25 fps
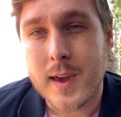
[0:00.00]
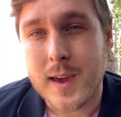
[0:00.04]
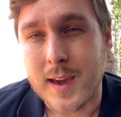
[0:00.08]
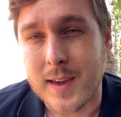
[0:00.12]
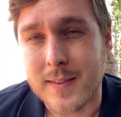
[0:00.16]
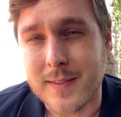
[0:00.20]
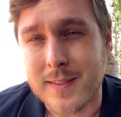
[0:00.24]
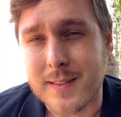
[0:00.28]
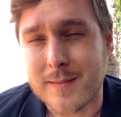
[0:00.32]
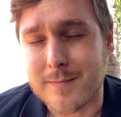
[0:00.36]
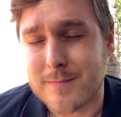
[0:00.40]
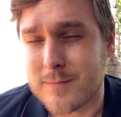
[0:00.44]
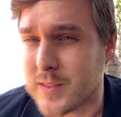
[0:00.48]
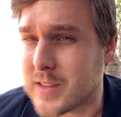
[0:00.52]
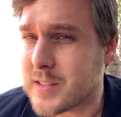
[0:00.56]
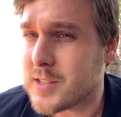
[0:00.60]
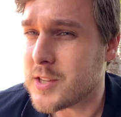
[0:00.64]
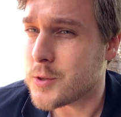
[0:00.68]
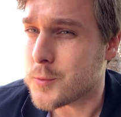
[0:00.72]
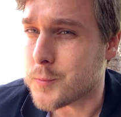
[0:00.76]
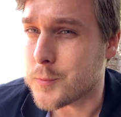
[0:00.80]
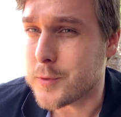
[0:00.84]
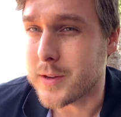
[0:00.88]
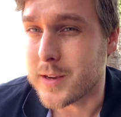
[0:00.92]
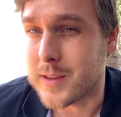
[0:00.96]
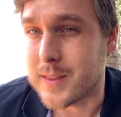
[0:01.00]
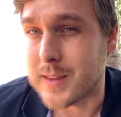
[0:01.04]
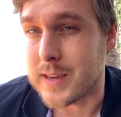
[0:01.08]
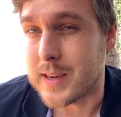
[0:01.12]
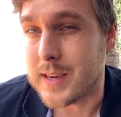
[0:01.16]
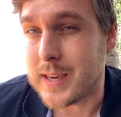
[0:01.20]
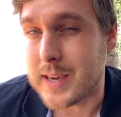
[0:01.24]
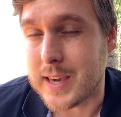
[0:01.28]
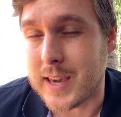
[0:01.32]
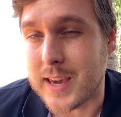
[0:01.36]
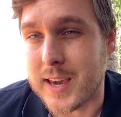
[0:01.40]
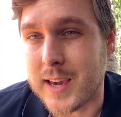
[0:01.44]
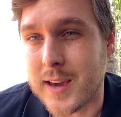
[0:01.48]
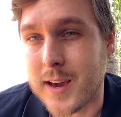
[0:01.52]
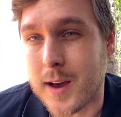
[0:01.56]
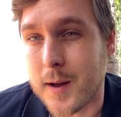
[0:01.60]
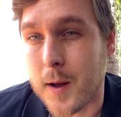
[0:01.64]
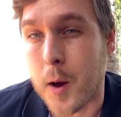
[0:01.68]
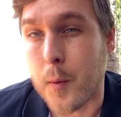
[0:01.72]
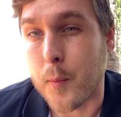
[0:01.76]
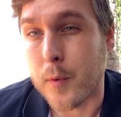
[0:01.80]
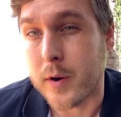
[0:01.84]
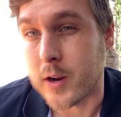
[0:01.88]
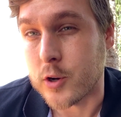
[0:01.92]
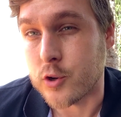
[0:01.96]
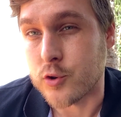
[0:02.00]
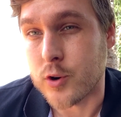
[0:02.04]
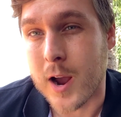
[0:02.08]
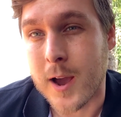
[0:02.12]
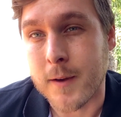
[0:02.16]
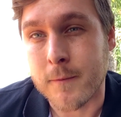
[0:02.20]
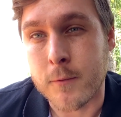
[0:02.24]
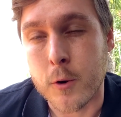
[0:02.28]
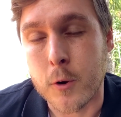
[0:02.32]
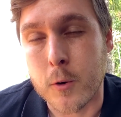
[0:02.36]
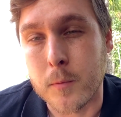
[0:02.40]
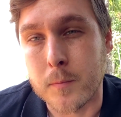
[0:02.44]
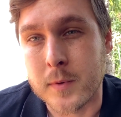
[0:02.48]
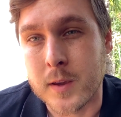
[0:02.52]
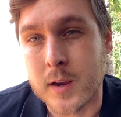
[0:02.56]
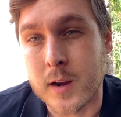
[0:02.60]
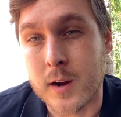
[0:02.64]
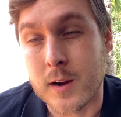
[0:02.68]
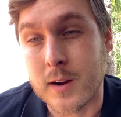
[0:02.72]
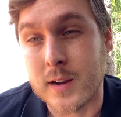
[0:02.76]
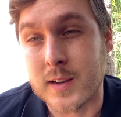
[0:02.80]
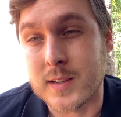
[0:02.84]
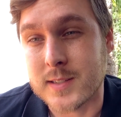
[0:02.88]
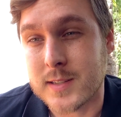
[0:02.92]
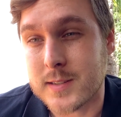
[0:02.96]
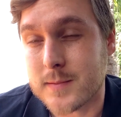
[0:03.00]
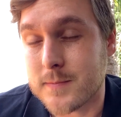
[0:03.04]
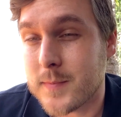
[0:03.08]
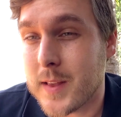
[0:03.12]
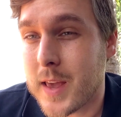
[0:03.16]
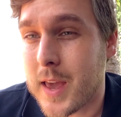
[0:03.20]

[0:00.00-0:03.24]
And this is really the key I want to drive home here is,